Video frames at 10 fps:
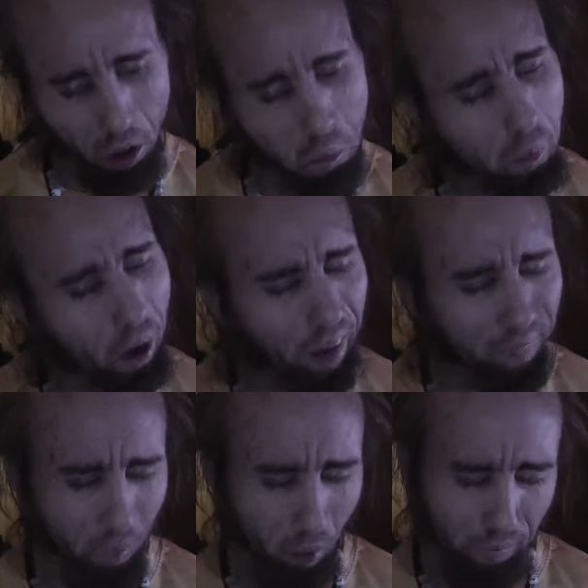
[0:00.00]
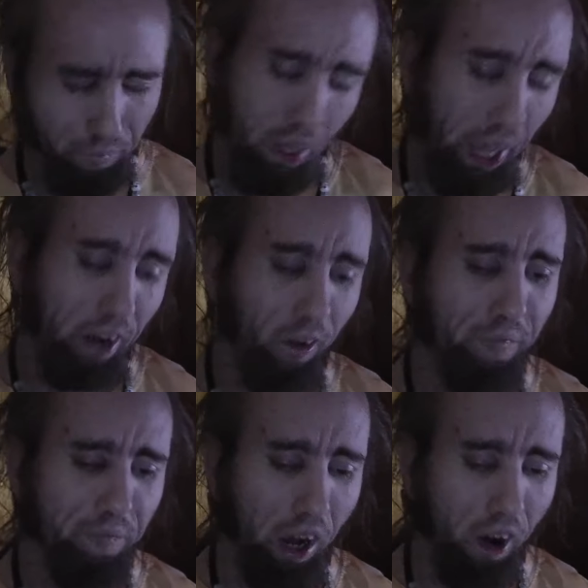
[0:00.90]
platform and live
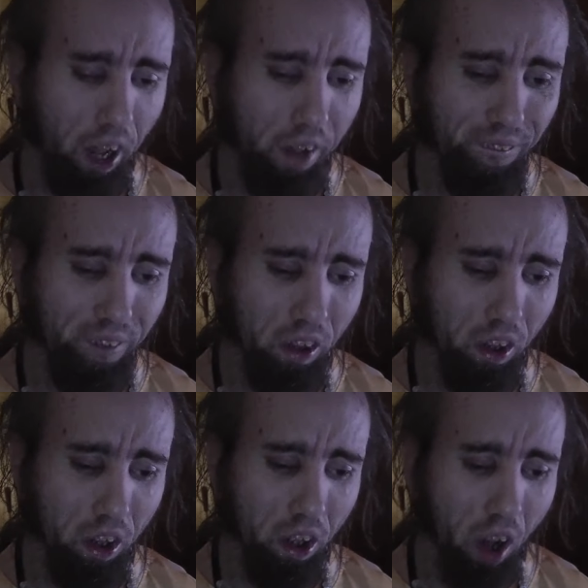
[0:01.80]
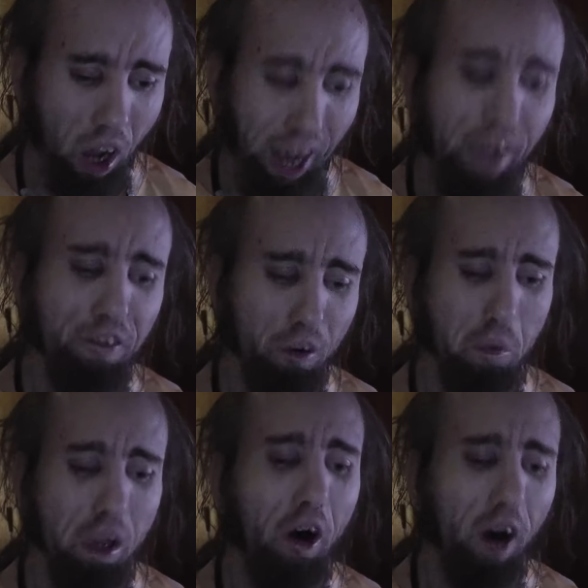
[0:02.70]
my life, I should
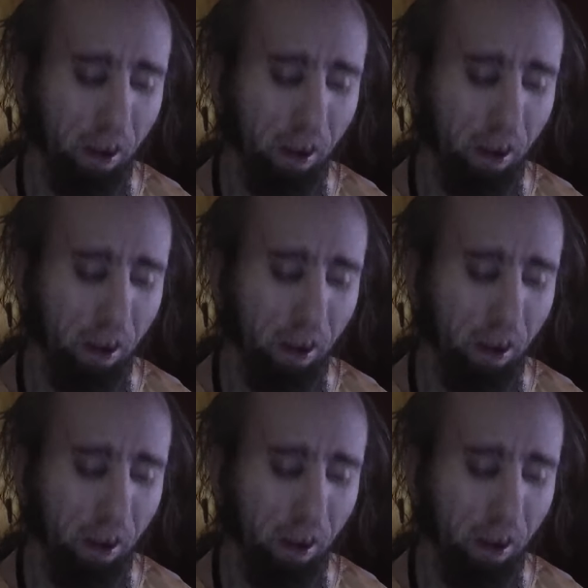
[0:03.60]
be allowed to